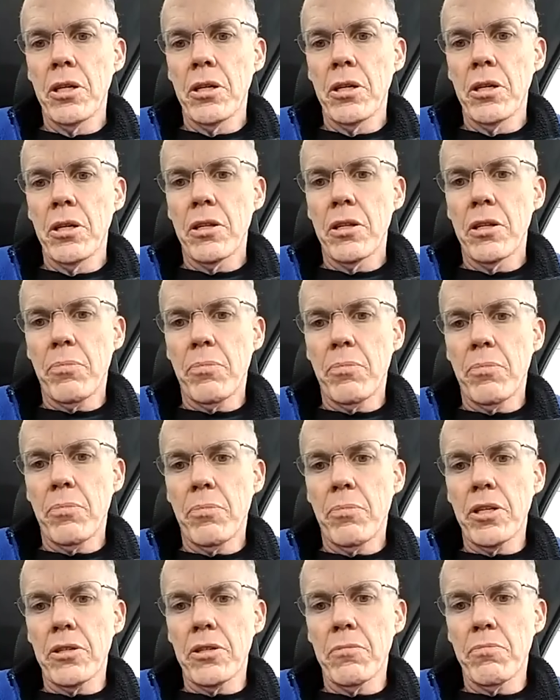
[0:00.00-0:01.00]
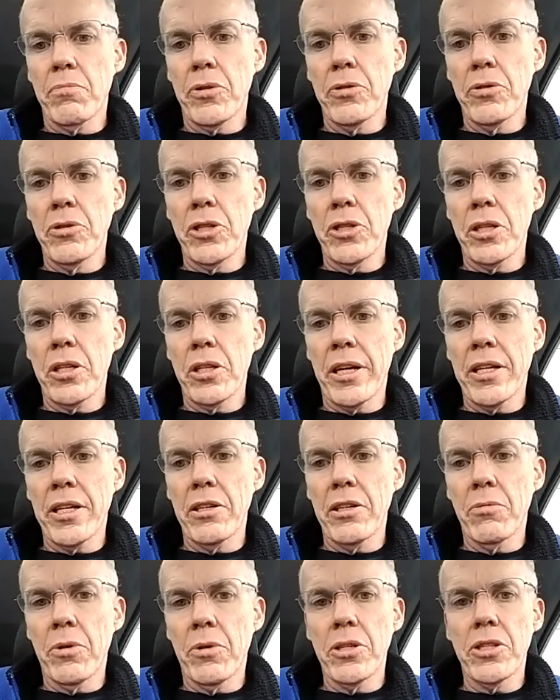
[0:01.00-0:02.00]
the particulate pollution like it
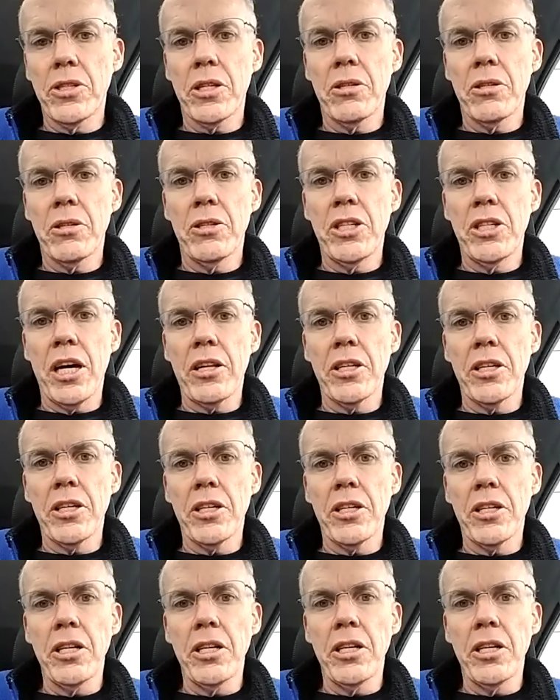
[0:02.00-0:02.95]
was in Delhi